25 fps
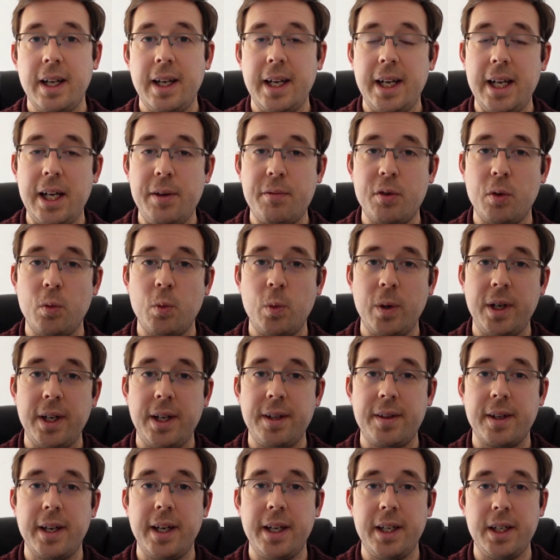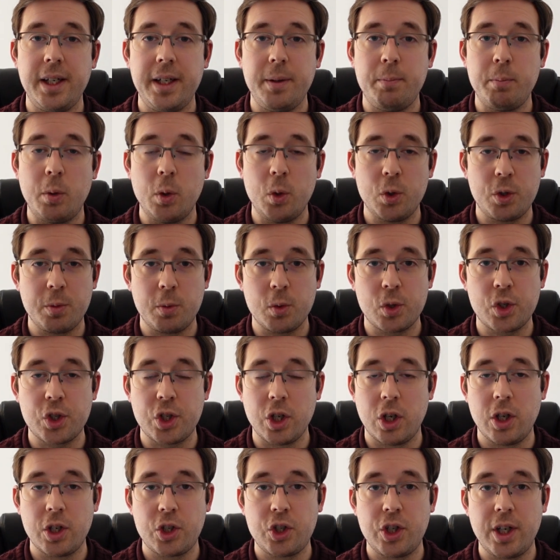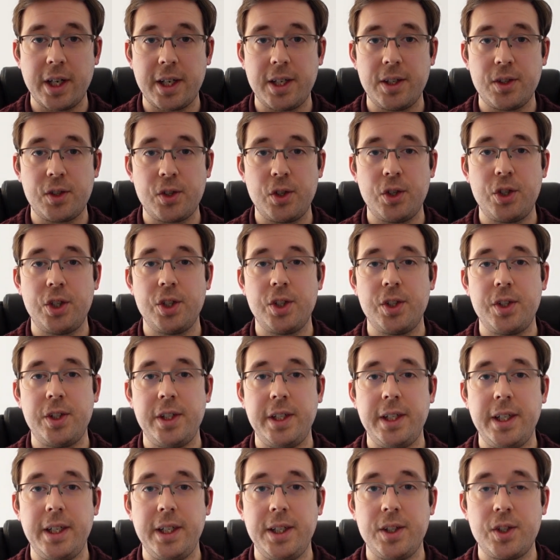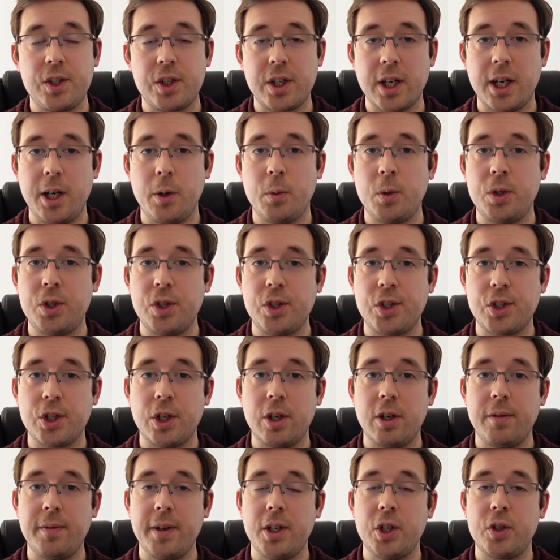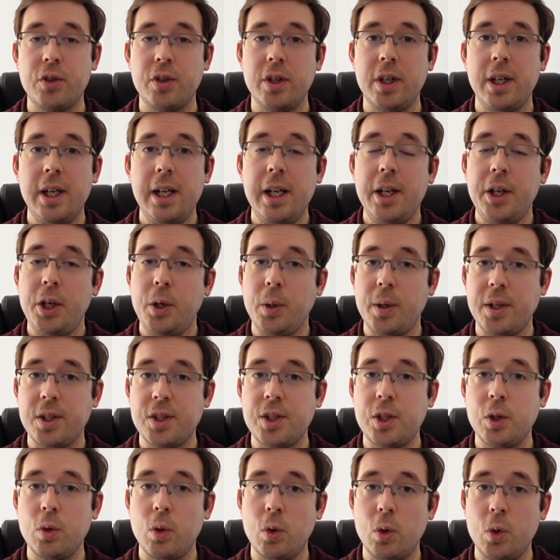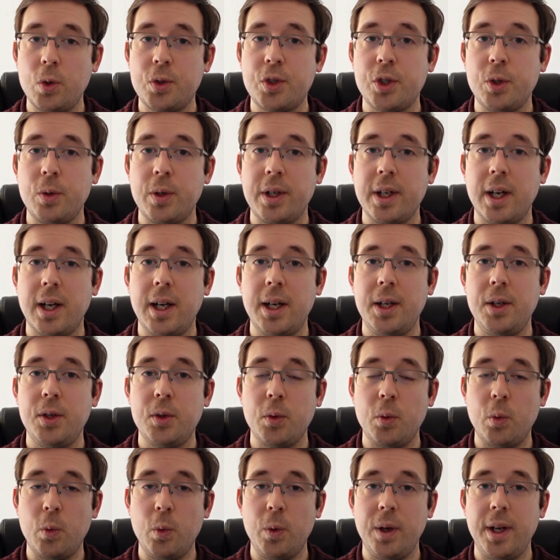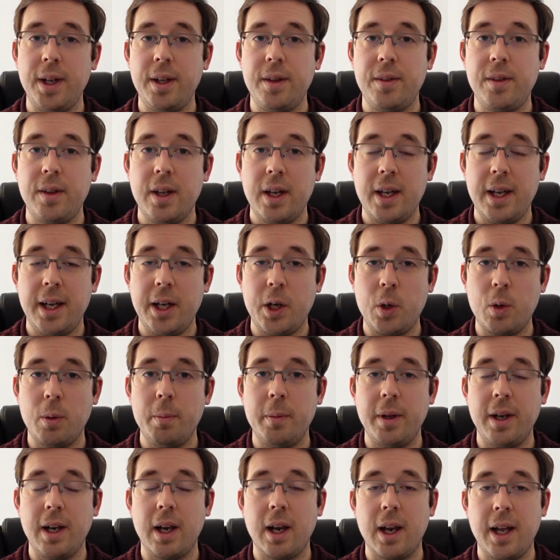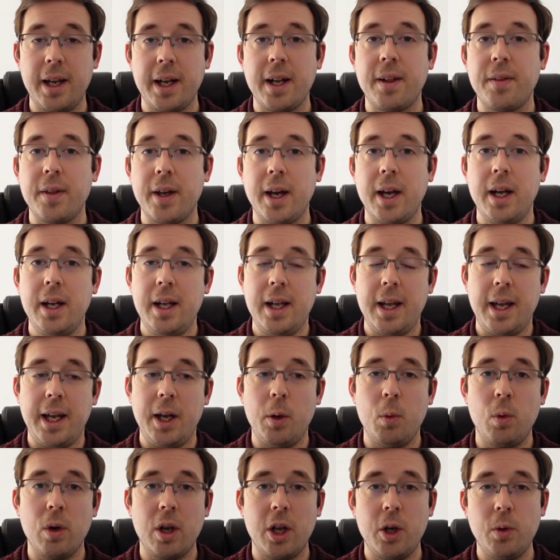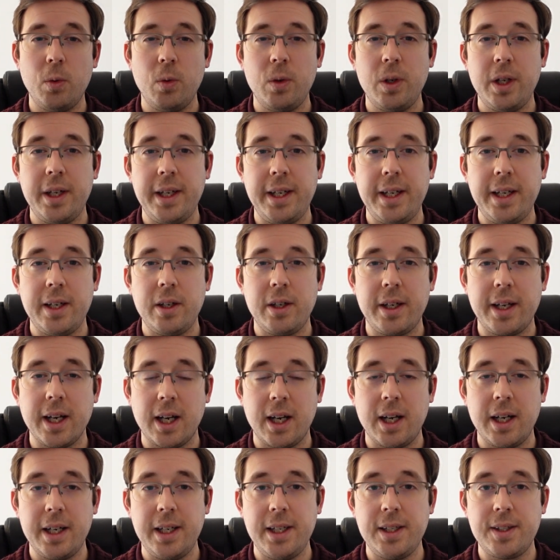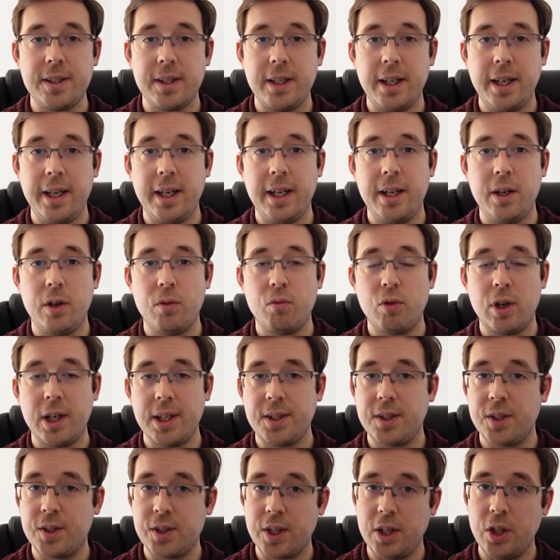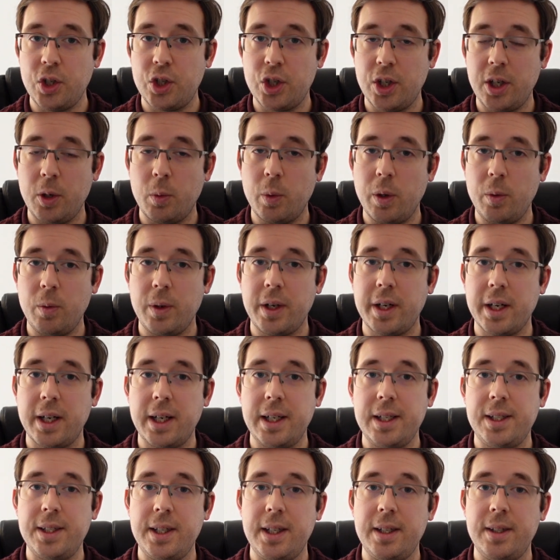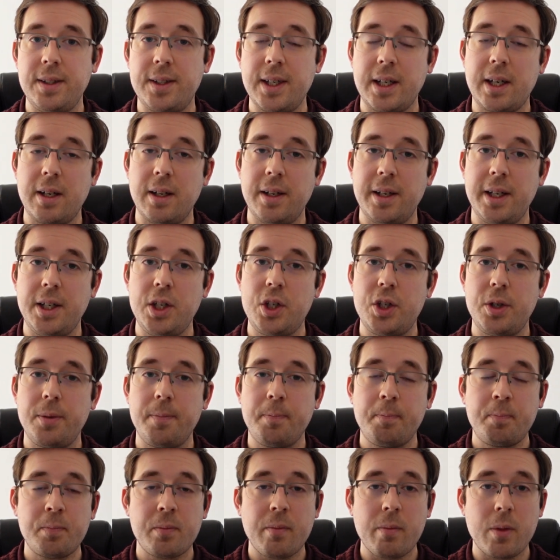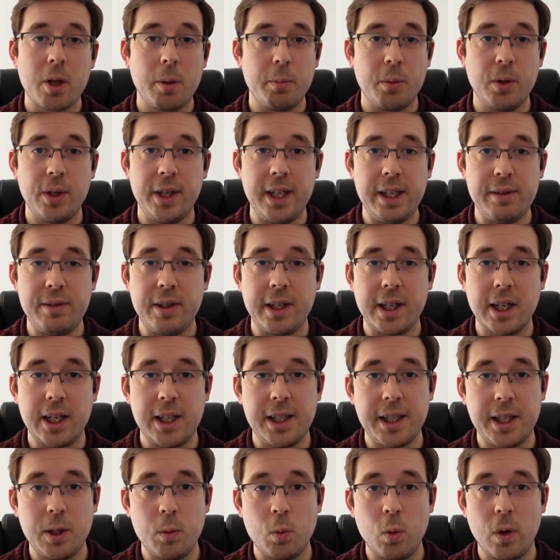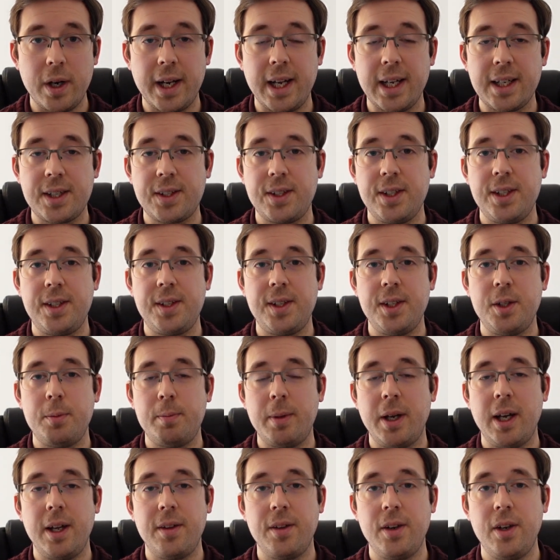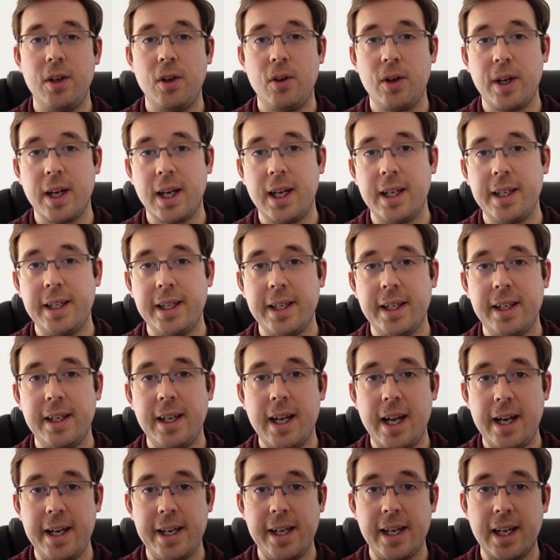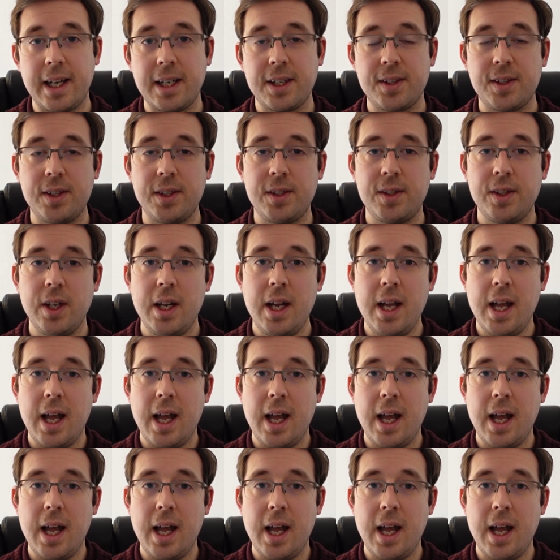Even with a portable star tracker such as the SkyWatcher Star Adventurer, you can still auto guide with equipment like that. It will only guide in right ascension, it won't guide in declination, but even guiding in one axis is better than not guiding in any axis.